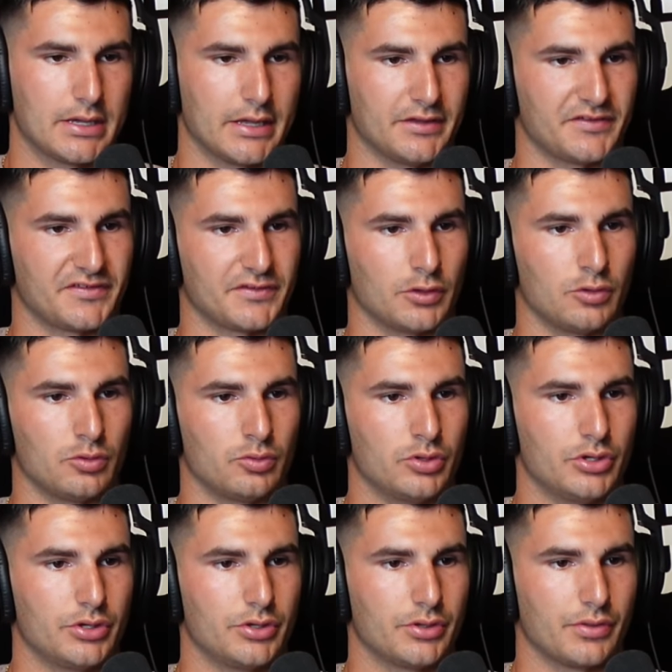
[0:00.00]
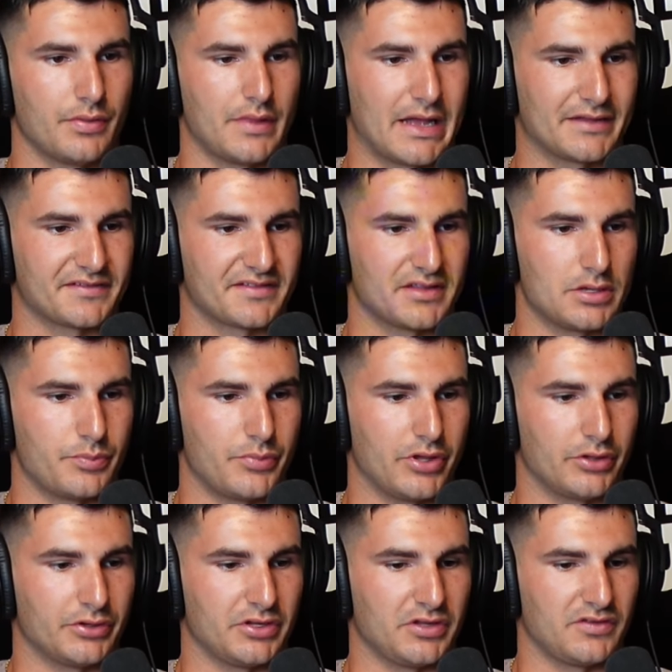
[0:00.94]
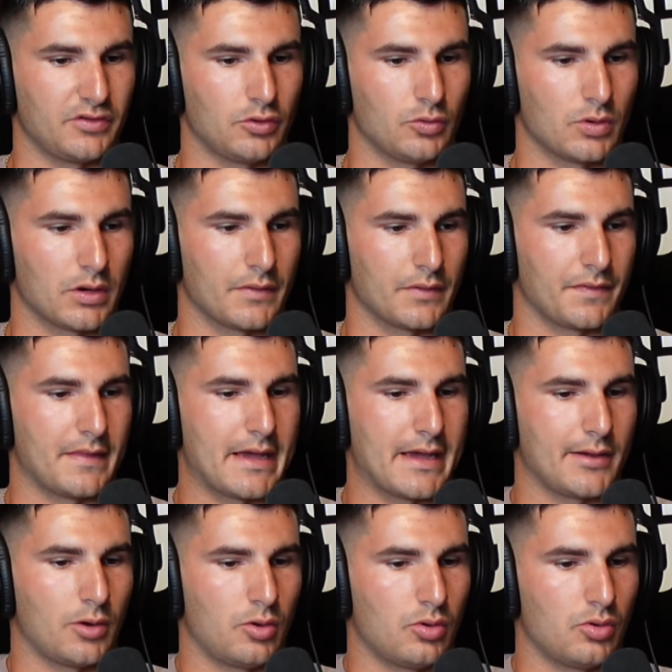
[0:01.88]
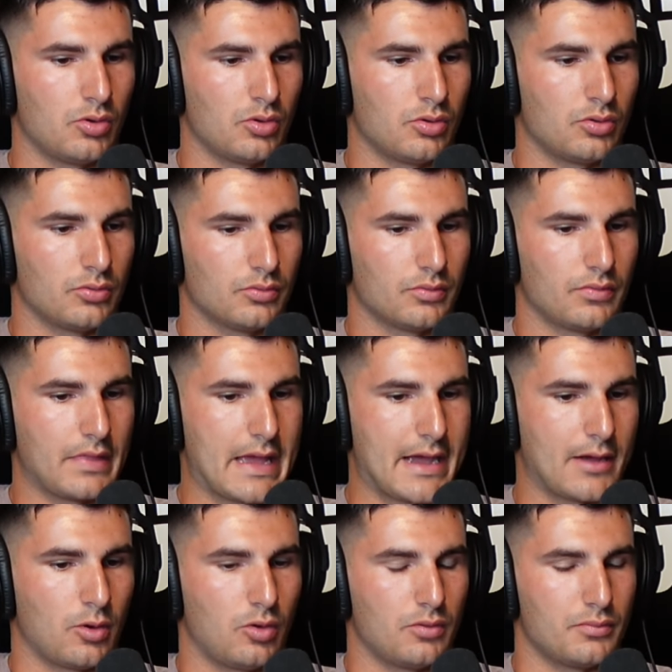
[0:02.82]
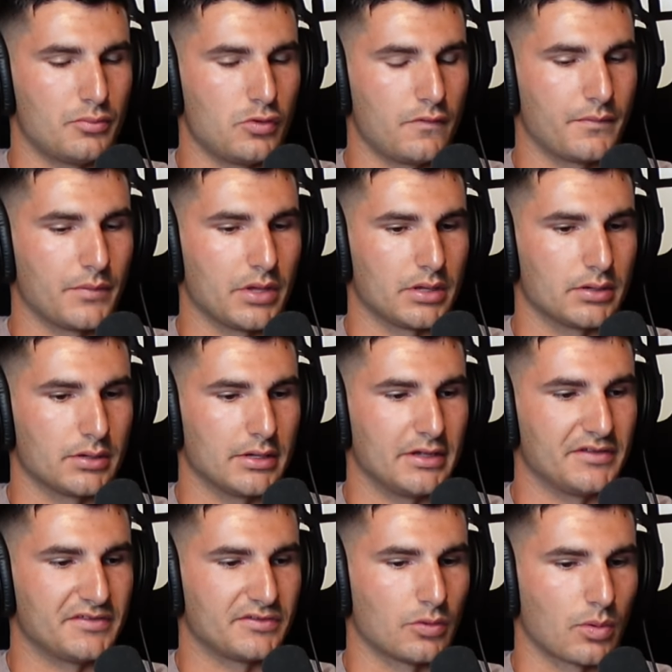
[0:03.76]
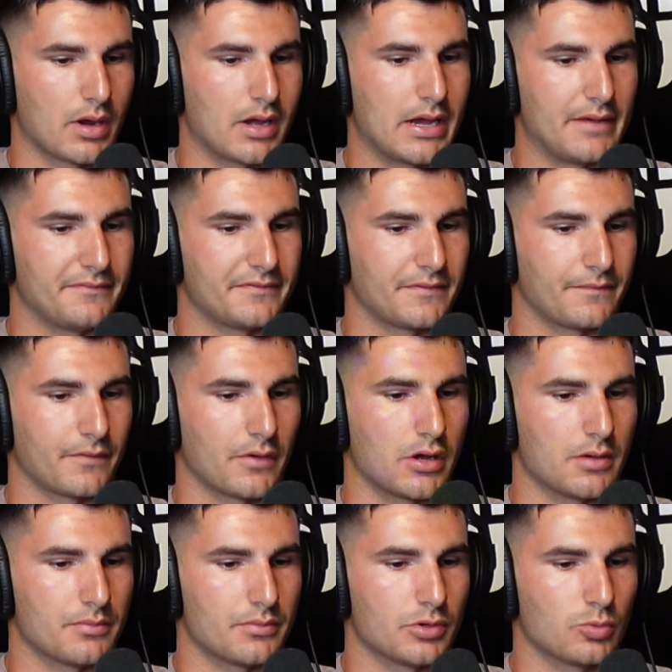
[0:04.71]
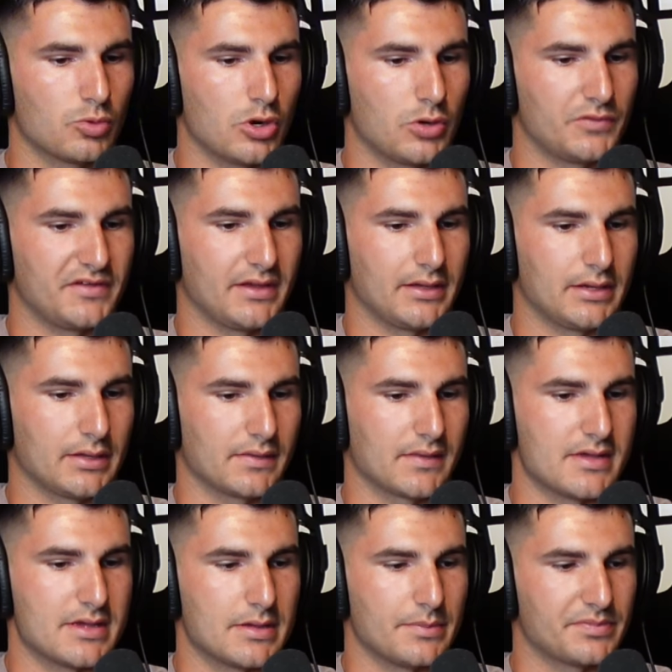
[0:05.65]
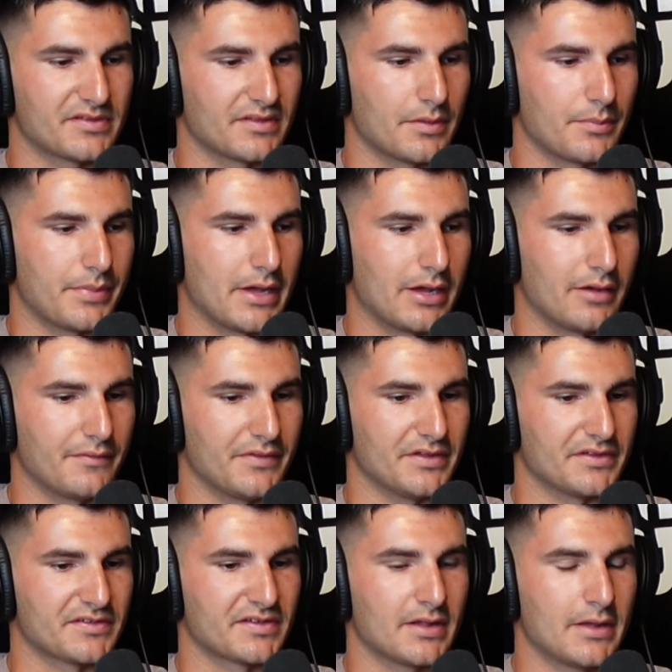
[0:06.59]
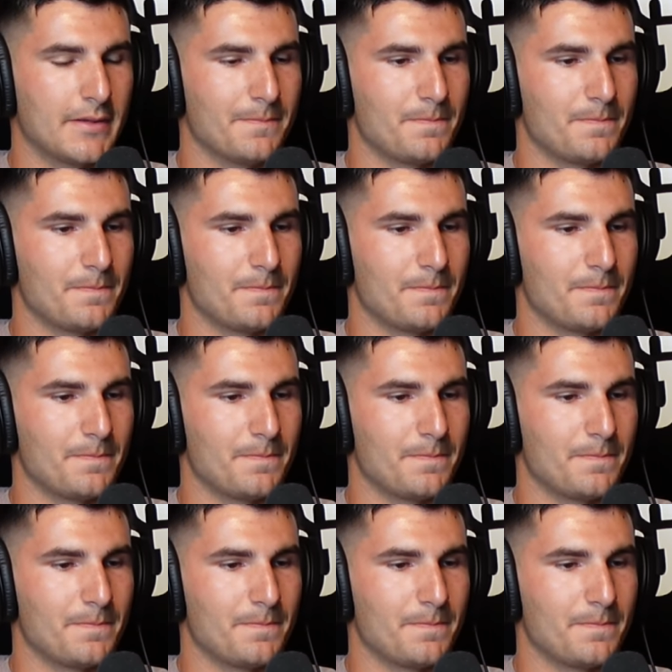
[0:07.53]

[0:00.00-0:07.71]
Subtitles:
And so that's the ability too, where that whole movement is derived from rotating the hips and the pelvis.